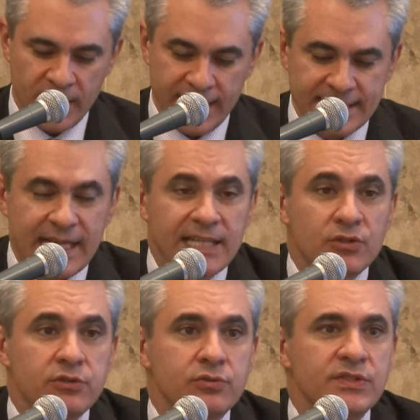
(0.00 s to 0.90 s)

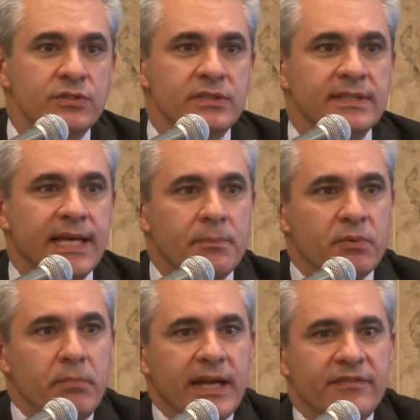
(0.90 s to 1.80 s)
entitled to certain type
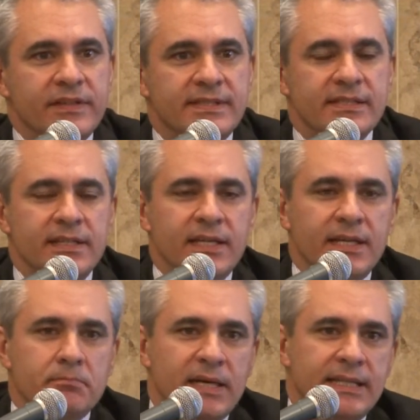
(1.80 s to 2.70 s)
of benefits,
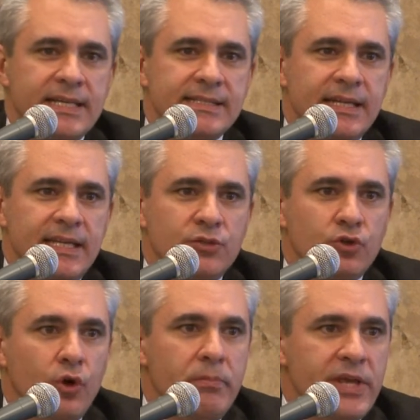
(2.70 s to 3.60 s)
but there is the need to
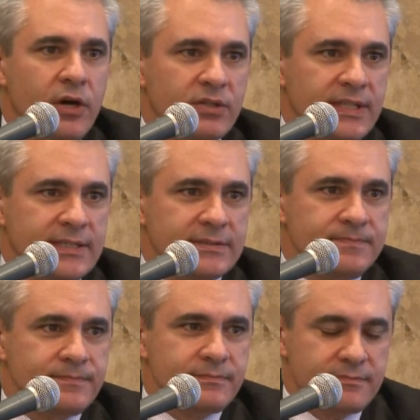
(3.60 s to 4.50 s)
go beyond that.
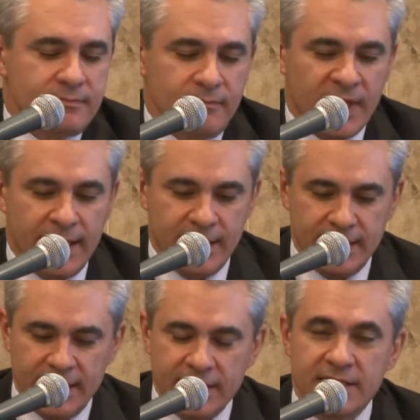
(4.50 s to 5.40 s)
And
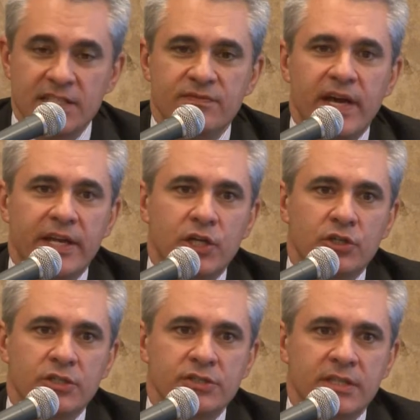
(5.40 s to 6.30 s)
indeed, it is very
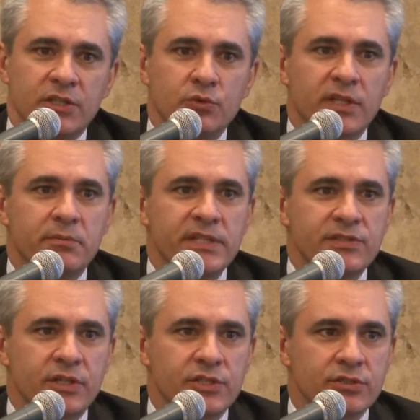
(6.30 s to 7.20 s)
encouraging that the new
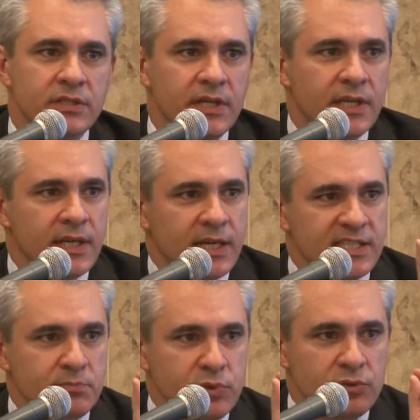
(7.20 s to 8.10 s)
administration
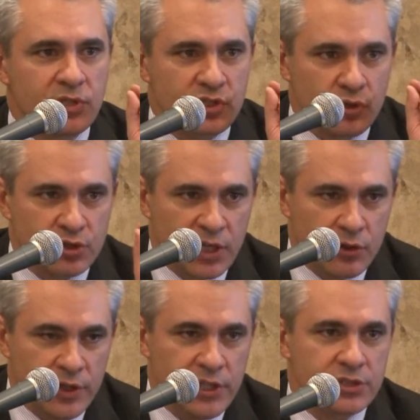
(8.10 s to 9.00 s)
has put social
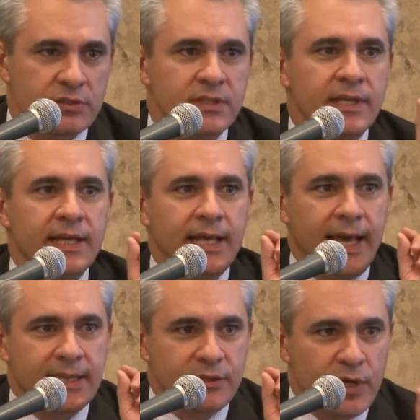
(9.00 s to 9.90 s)
cohesion
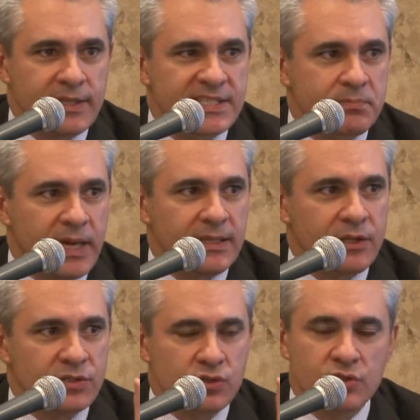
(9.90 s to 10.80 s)
and greater spending
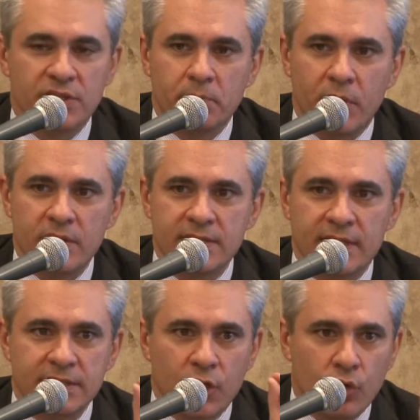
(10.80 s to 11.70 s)
on social policy
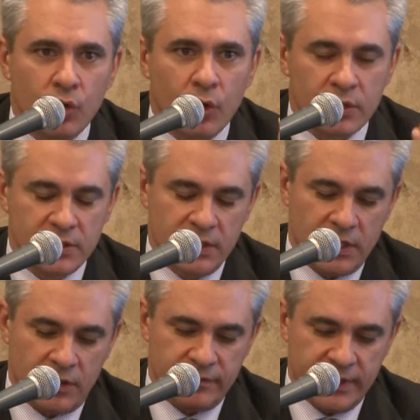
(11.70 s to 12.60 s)
at the core
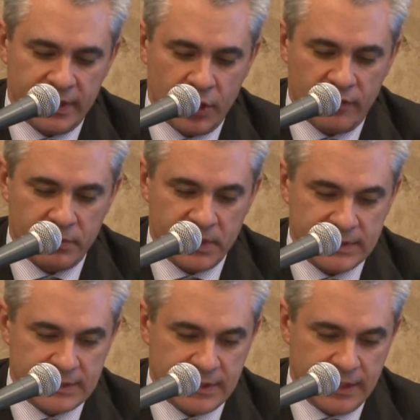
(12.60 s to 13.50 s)
of the government
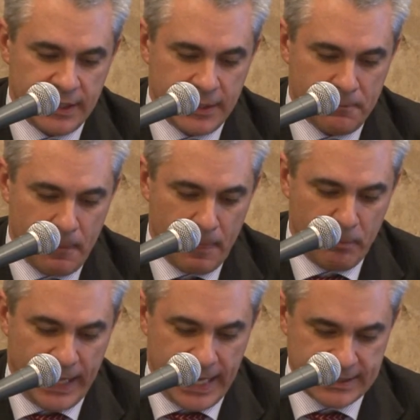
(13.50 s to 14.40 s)
uh, um,
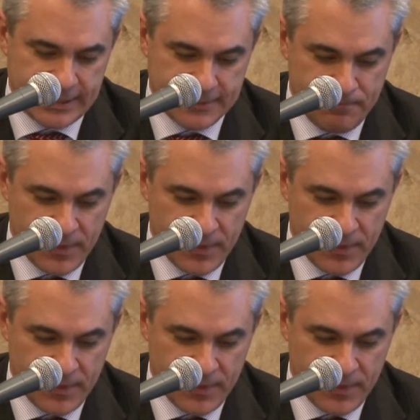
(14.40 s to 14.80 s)
plans.